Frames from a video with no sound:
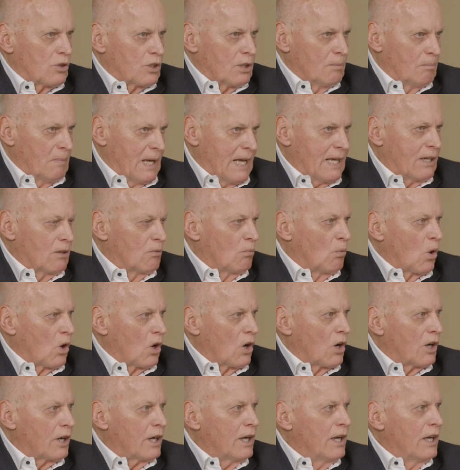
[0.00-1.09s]
to make it
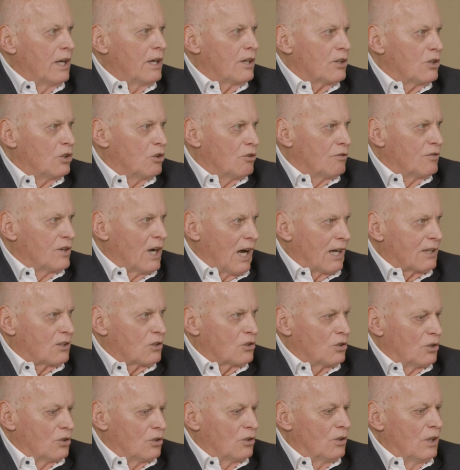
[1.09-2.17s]
work, you've got
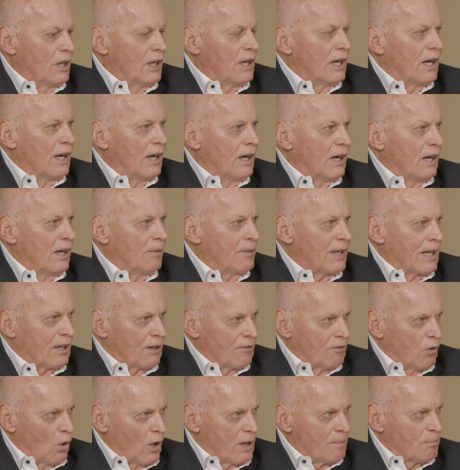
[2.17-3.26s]
to, and
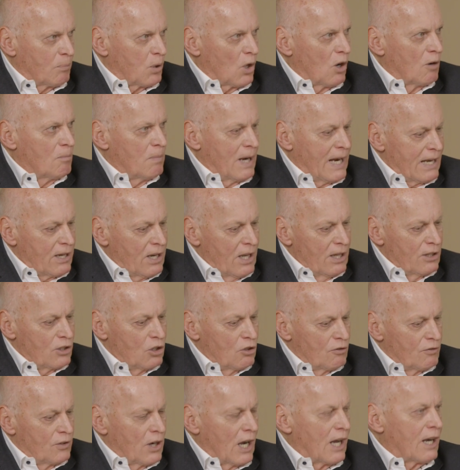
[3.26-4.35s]
avoid probate,
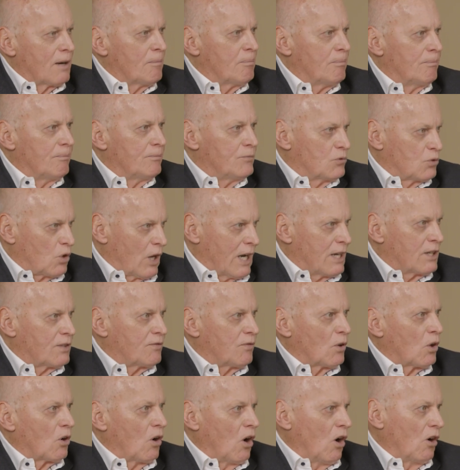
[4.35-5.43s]
you've got to
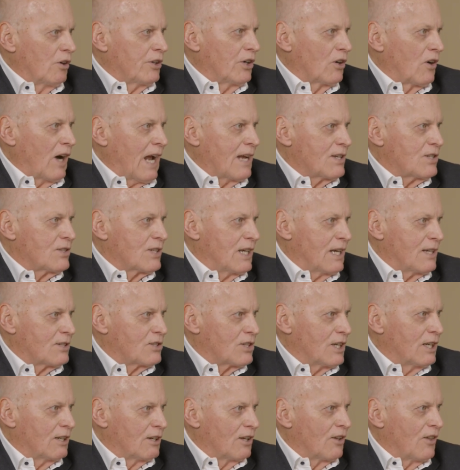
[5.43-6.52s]
transfer all your assets
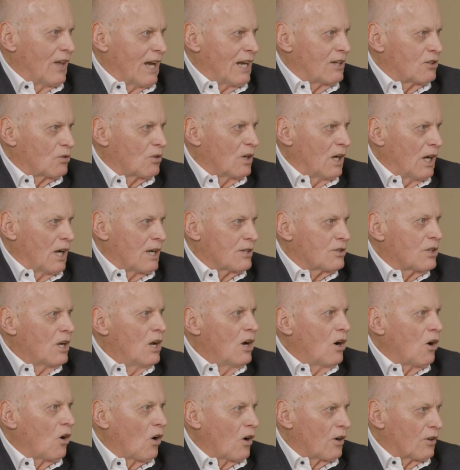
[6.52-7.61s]
into that trust,
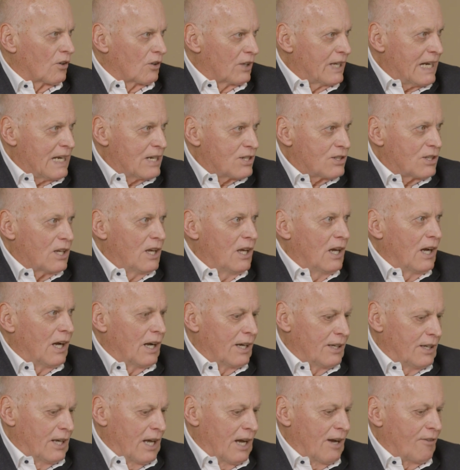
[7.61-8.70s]
or at least
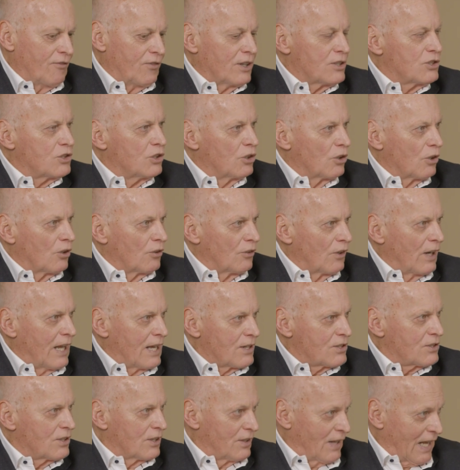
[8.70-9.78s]
enough that you're
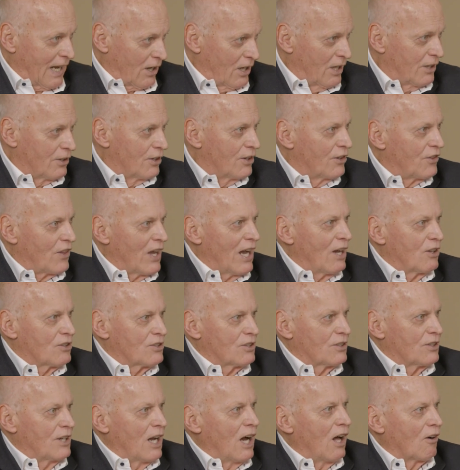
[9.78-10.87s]
less than that
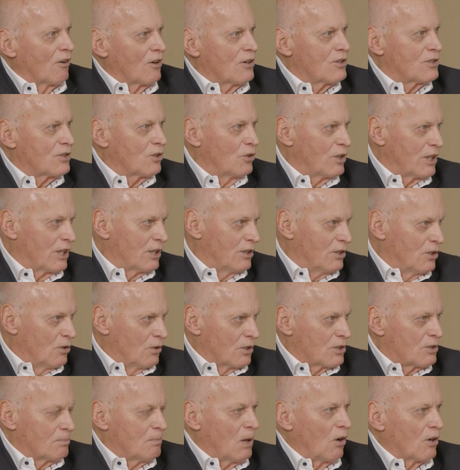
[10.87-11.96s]
$100,000 so you can do a
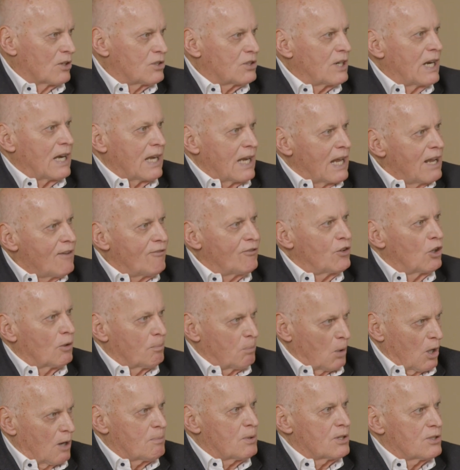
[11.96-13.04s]
small estate if your
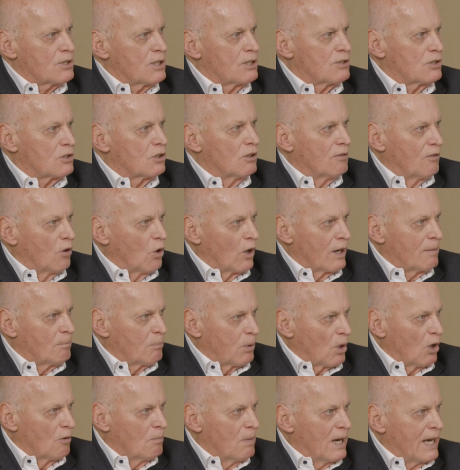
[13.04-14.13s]
purpose is to avoid
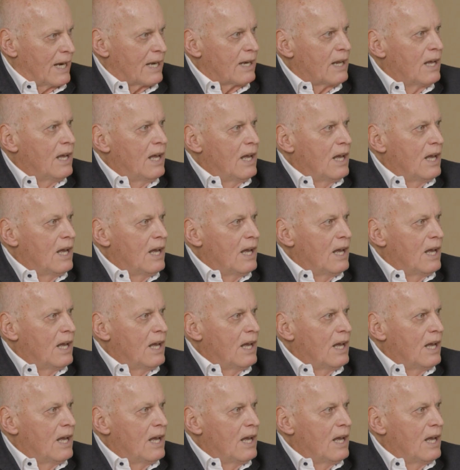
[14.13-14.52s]
probate.